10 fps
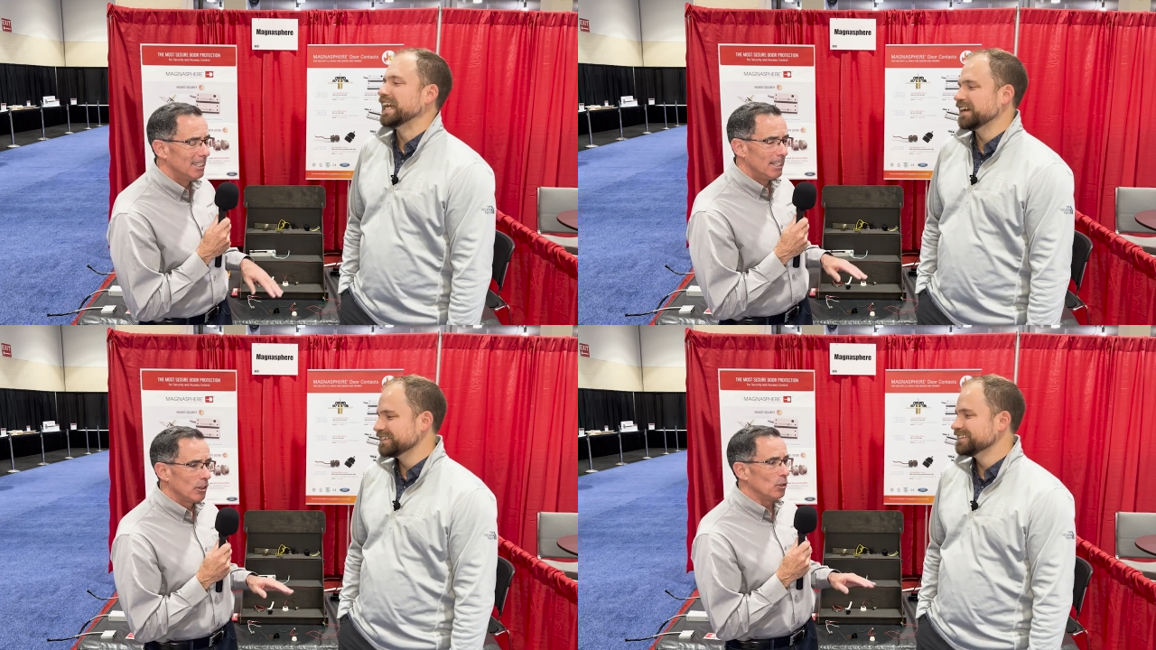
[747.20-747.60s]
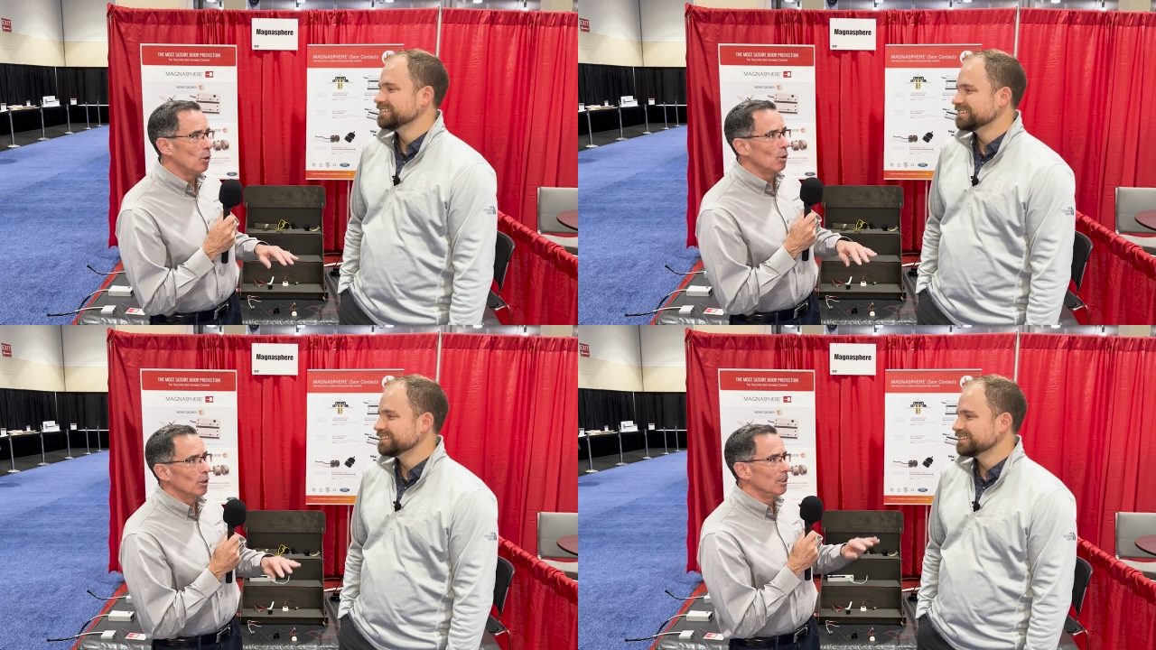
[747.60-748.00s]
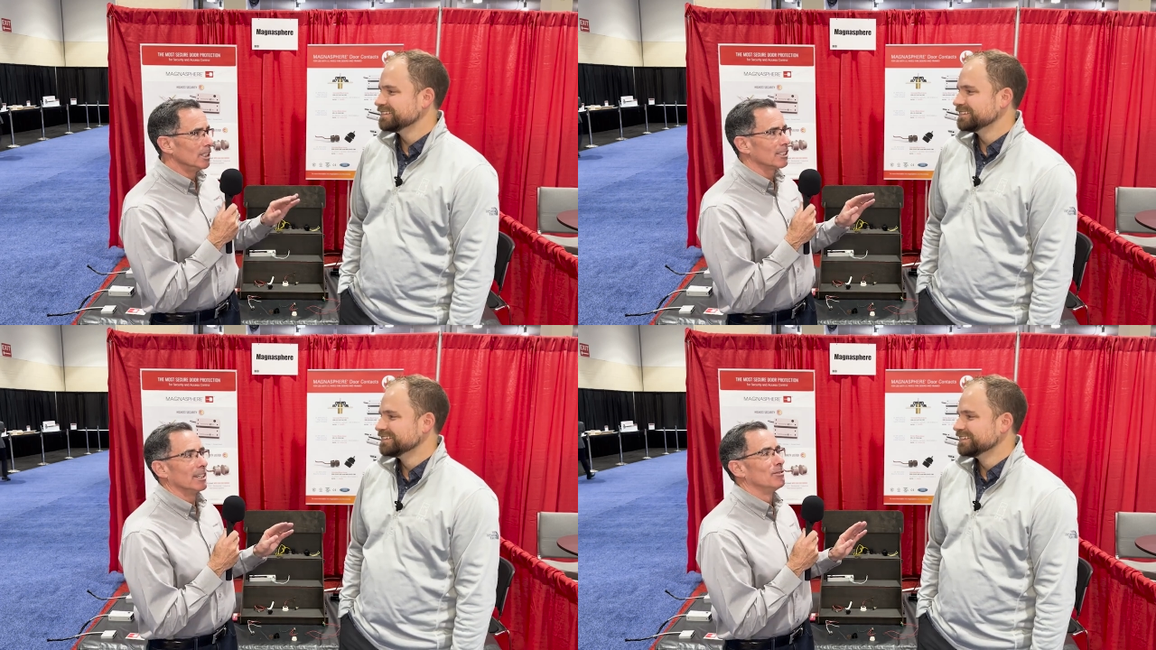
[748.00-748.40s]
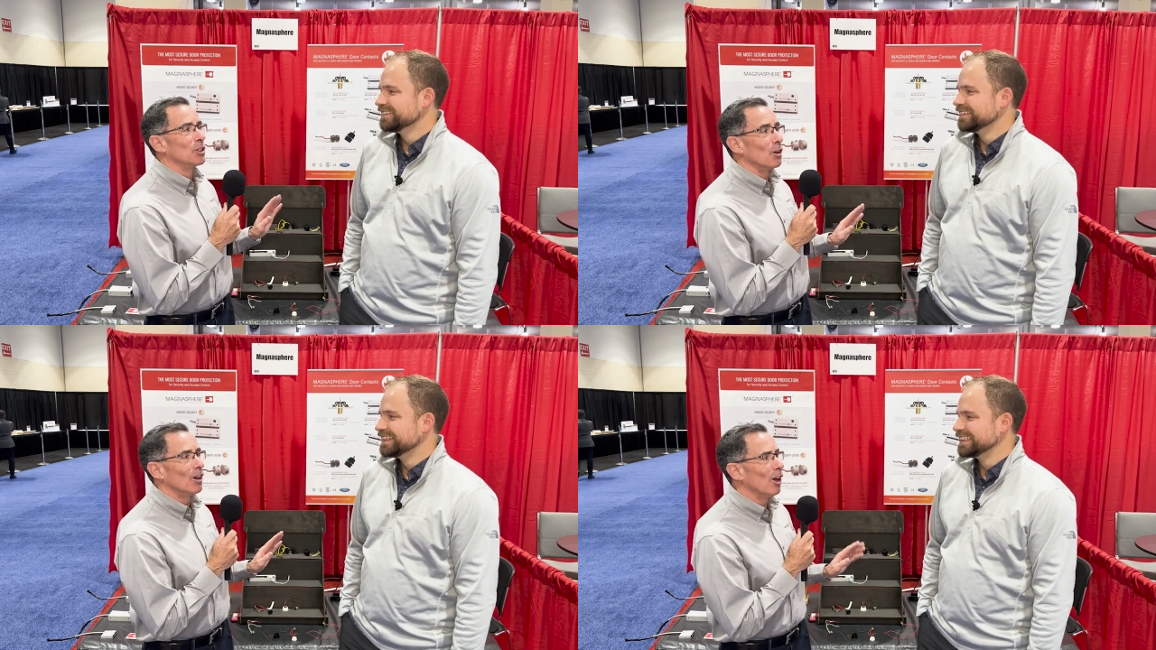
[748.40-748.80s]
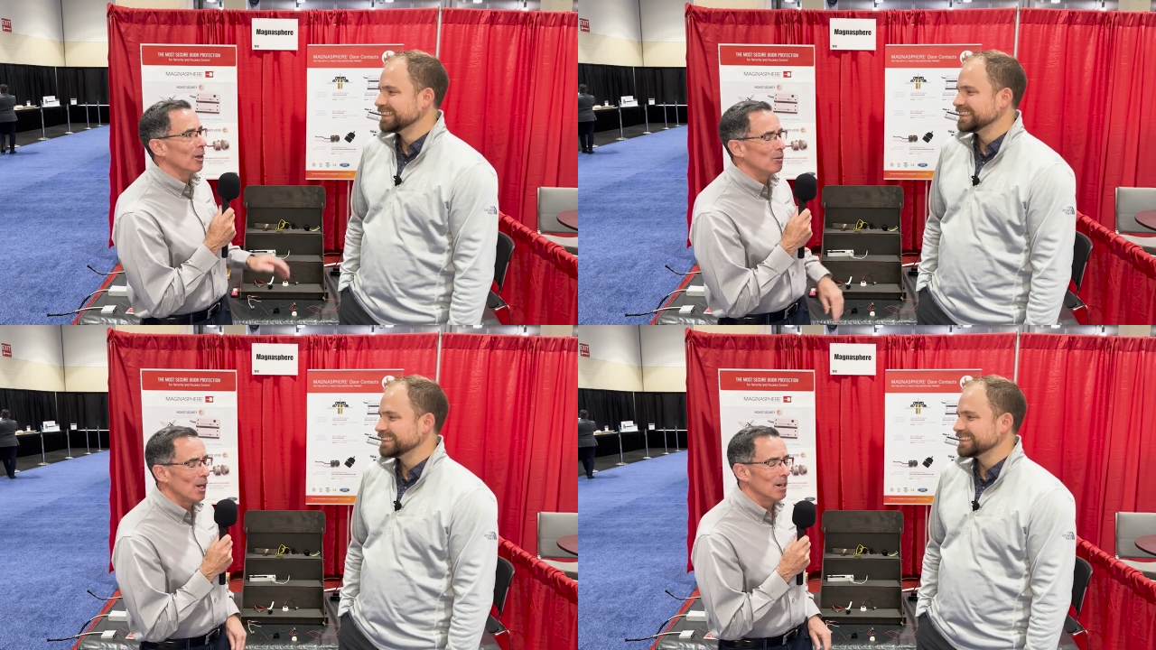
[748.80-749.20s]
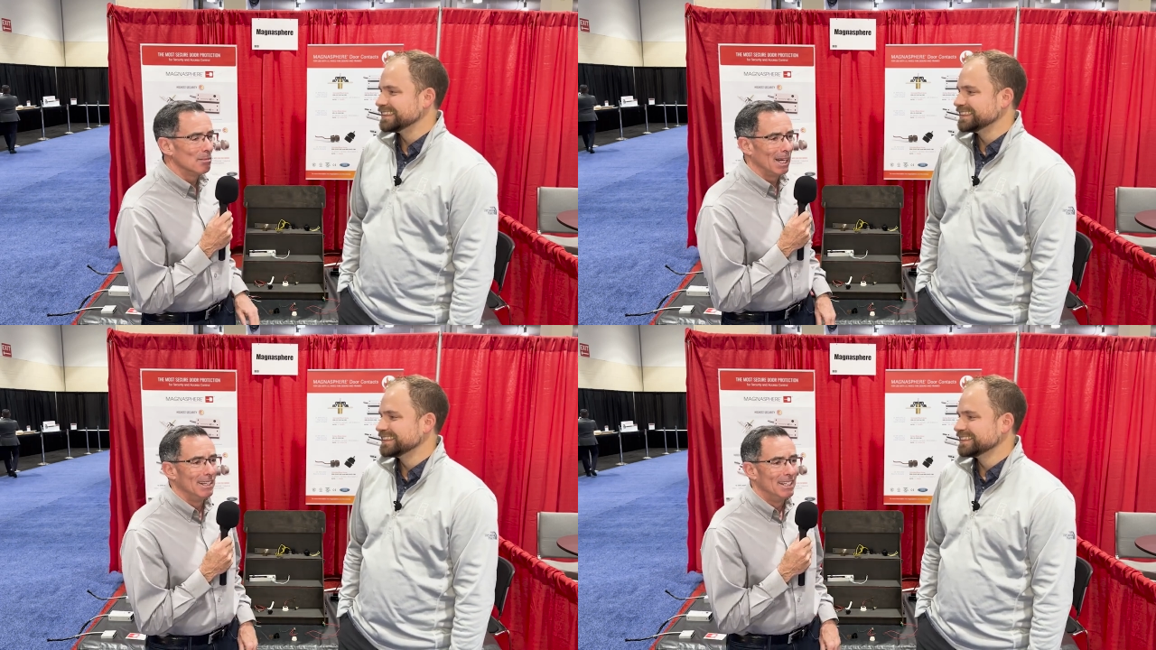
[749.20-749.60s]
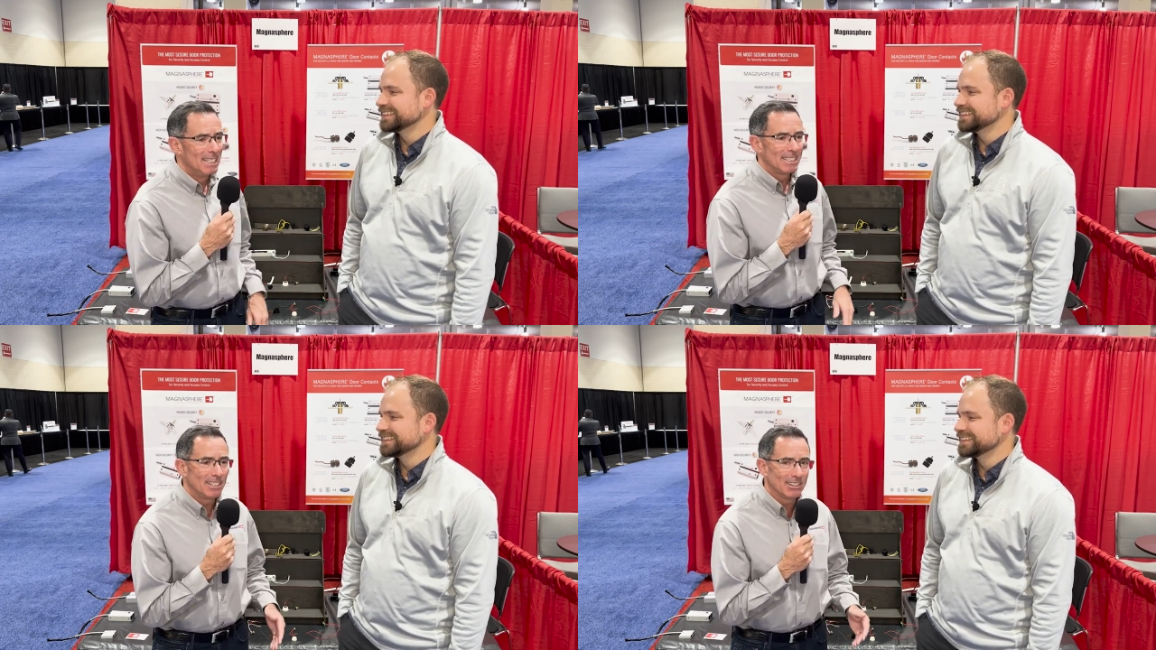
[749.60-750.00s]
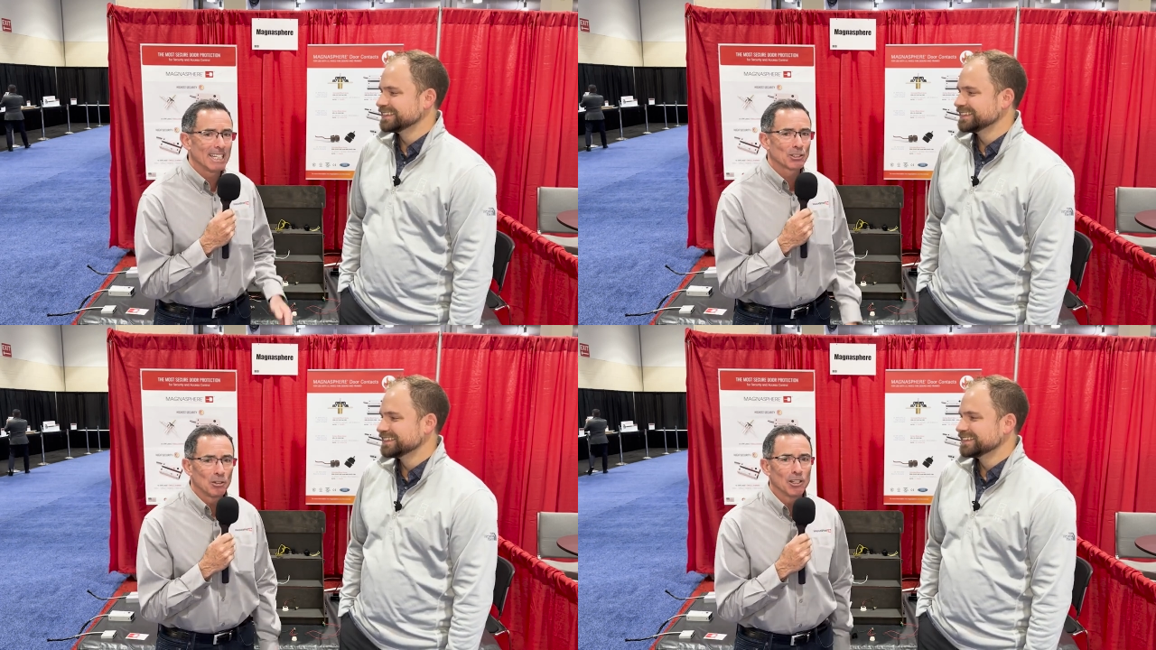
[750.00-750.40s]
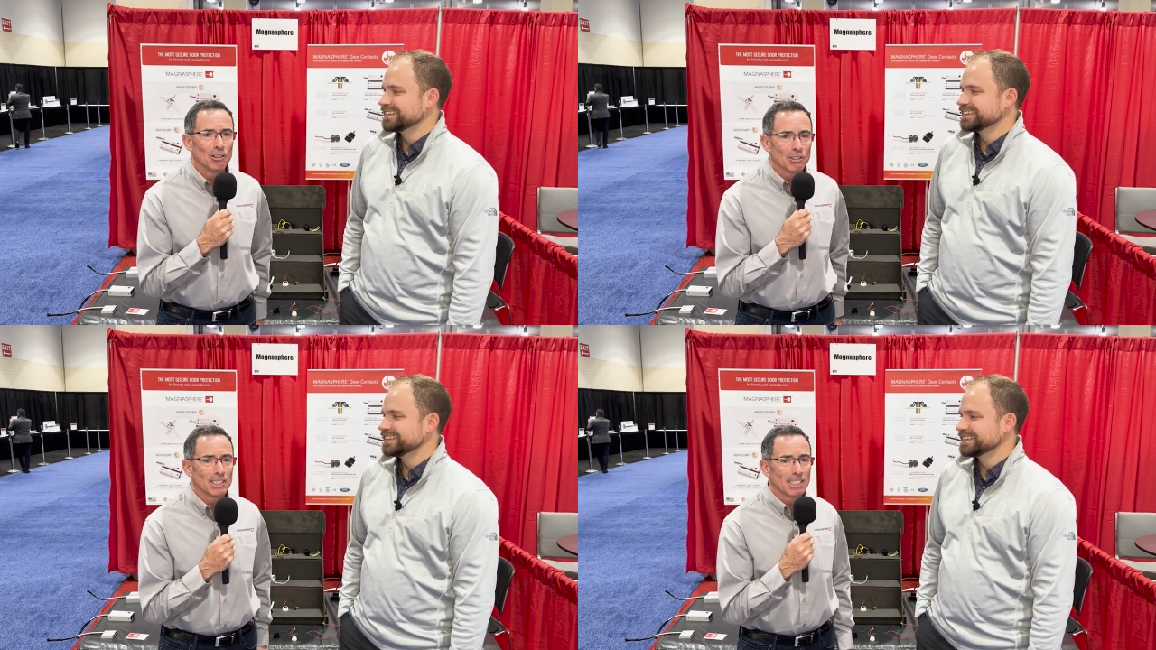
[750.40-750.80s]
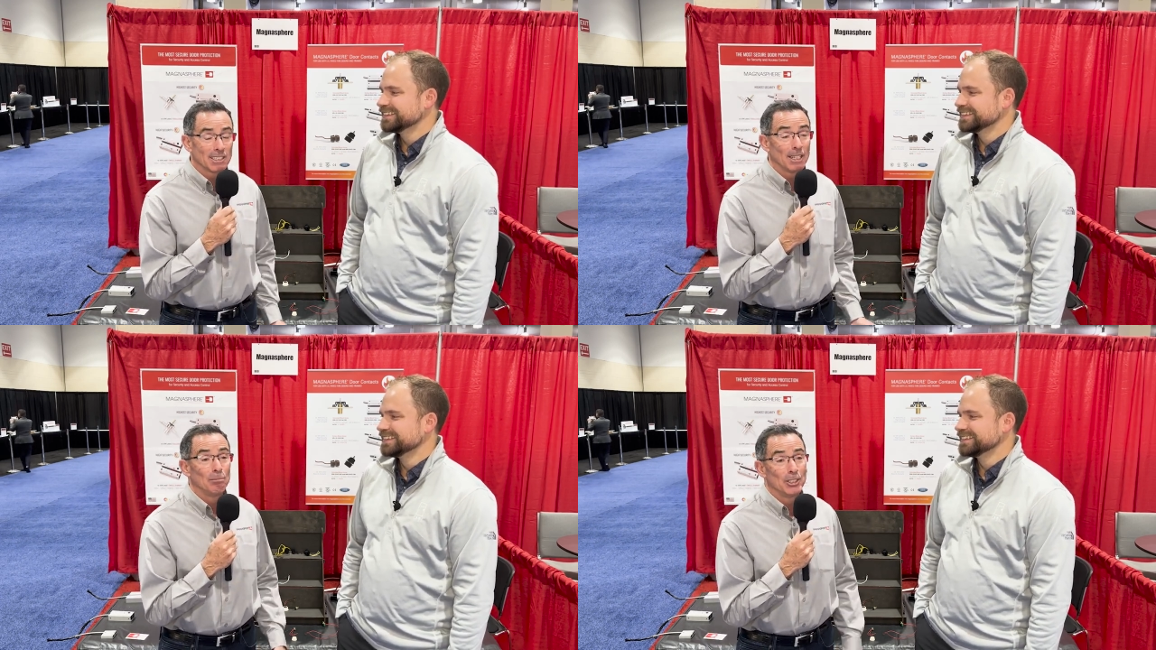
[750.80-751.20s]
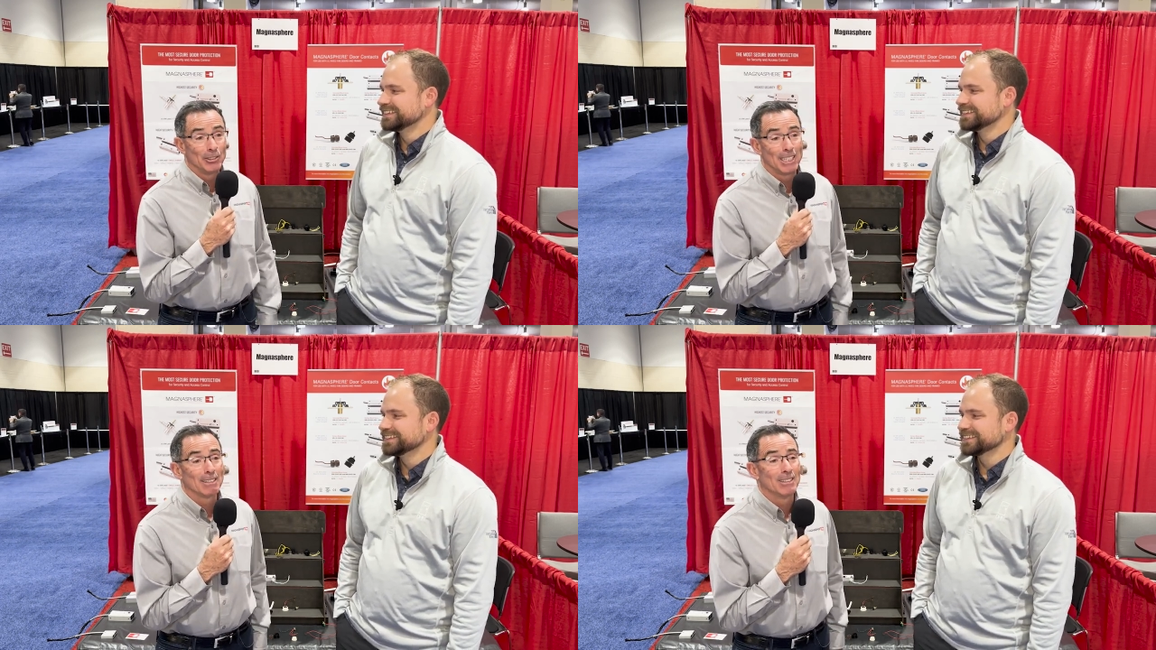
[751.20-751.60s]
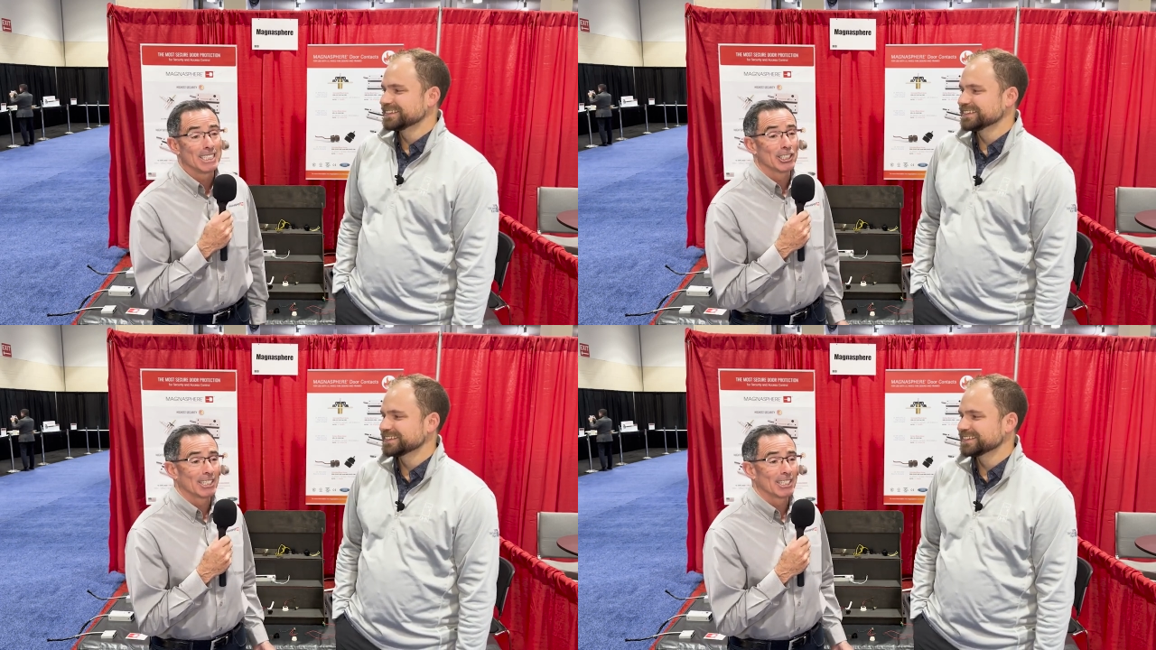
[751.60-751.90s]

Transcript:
Speaker 1: the horrors of door hardware. But you know that's one of those things I'm doing, which